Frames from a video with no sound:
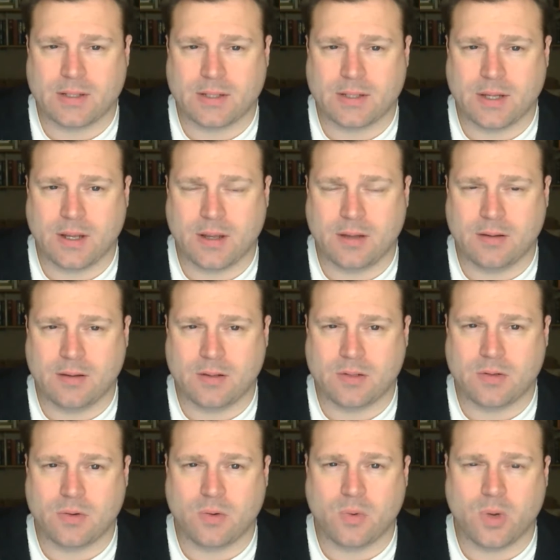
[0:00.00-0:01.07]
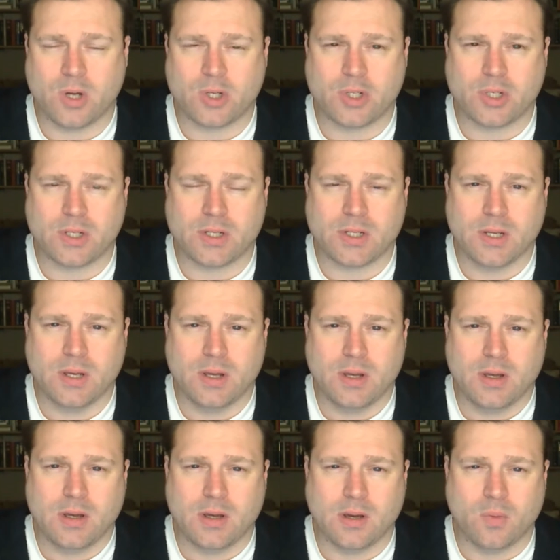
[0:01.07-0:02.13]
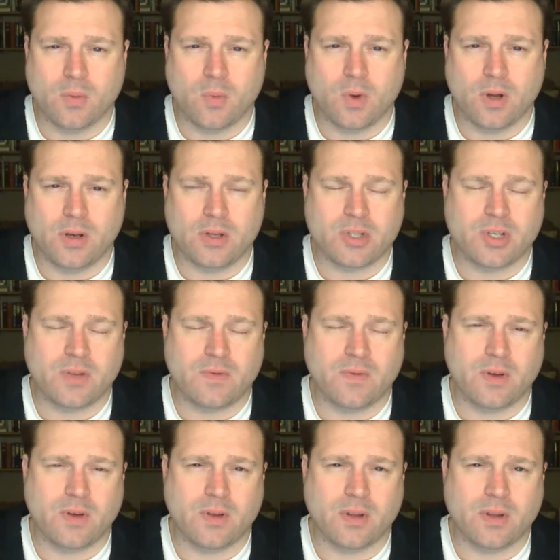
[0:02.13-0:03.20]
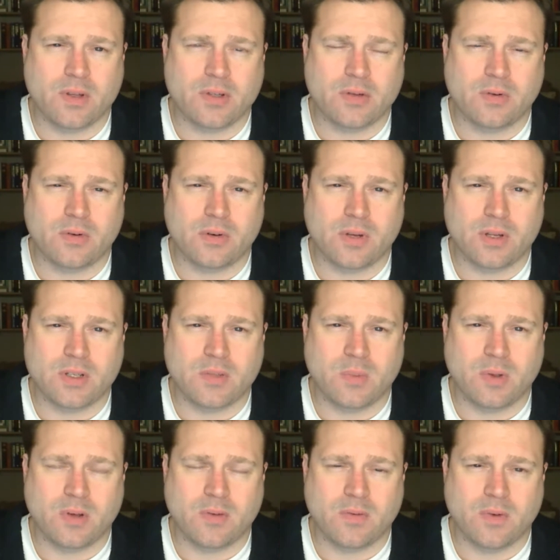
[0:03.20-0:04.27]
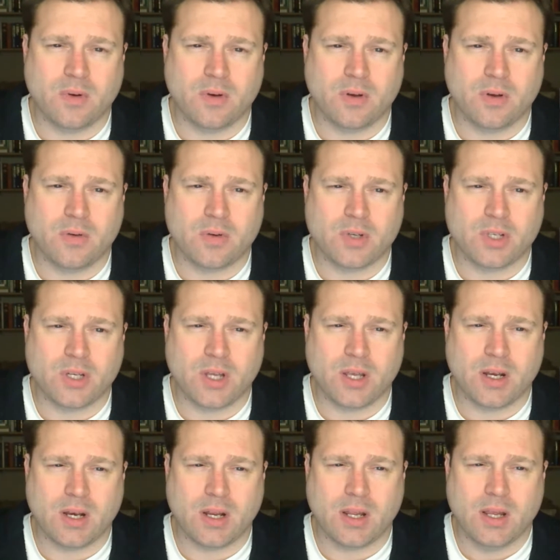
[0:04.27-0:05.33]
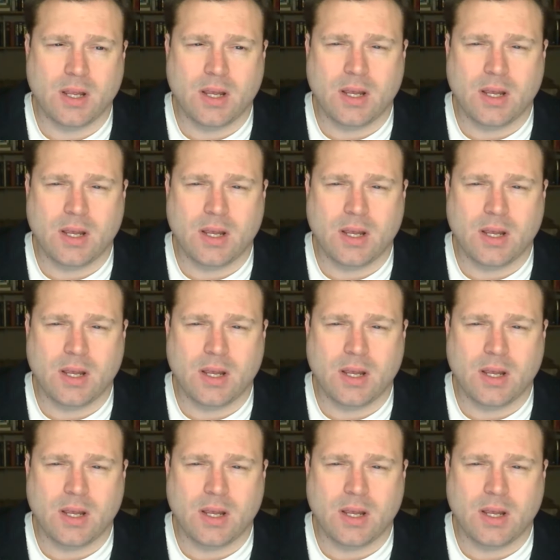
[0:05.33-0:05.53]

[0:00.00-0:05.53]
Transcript: Ann these two questions. One, does she feel that the student needs to be converted to Christianity?